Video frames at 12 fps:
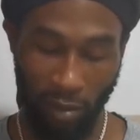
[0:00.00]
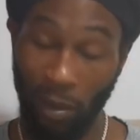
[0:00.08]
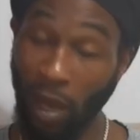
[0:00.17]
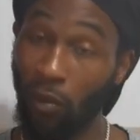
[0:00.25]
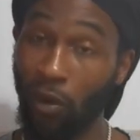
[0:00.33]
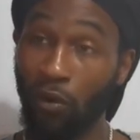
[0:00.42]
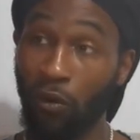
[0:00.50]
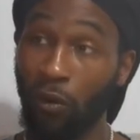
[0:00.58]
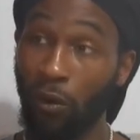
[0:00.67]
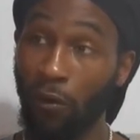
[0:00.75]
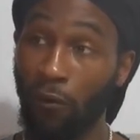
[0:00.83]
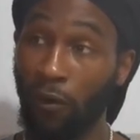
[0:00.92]

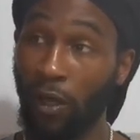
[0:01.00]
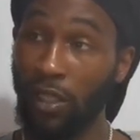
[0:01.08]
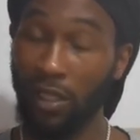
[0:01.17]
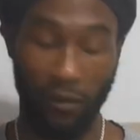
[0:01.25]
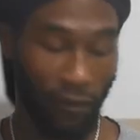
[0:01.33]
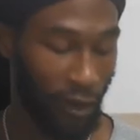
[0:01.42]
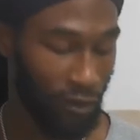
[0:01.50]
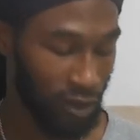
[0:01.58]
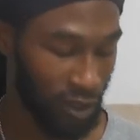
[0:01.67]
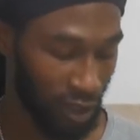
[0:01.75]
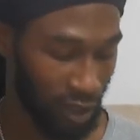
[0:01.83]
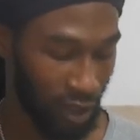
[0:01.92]
PowerCore thirteen
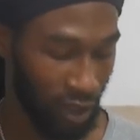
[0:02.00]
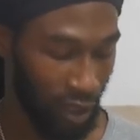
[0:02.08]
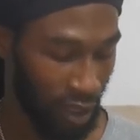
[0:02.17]
thousand